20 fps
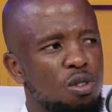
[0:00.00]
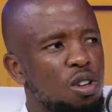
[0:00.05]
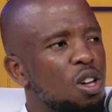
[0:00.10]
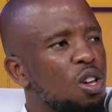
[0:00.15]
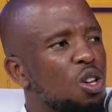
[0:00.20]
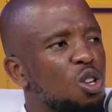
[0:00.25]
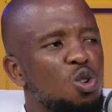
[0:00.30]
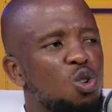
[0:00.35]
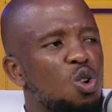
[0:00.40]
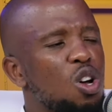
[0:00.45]

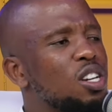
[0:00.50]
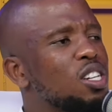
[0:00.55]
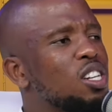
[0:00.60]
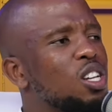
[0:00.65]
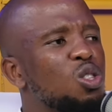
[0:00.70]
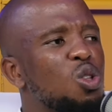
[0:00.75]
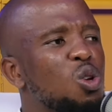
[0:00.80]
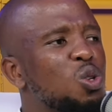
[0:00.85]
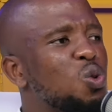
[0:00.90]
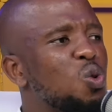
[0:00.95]
Yeah. You don't
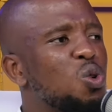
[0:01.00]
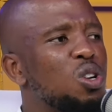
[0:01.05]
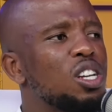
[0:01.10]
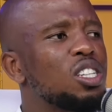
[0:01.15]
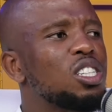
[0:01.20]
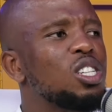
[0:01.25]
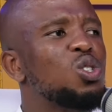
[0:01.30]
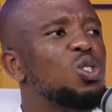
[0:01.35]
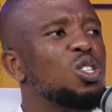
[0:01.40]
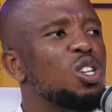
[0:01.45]
need those
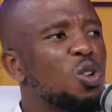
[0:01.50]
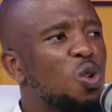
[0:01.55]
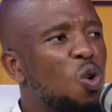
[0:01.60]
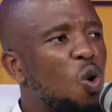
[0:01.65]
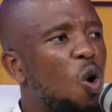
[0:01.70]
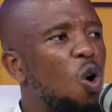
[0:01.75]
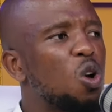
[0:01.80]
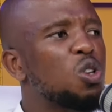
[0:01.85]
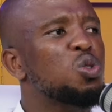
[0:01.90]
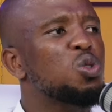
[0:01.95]
connections. You need
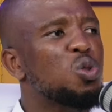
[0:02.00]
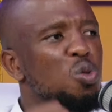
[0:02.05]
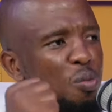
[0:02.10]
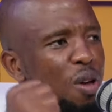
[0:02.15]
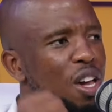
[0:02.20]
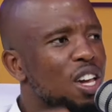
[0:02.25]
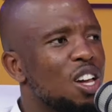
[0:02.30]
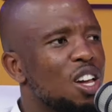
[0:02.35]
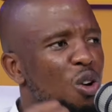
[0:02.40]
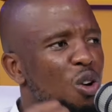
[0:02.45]
God to
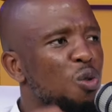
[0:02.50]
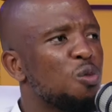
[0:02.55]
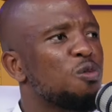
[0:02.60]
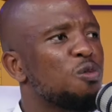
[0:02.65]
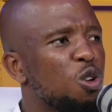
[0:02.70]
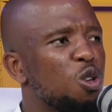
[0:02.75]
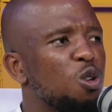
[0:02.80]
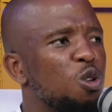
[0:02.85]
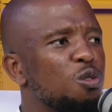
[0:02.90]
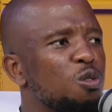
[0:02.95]
make a room
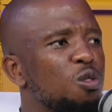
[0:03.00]
for you. God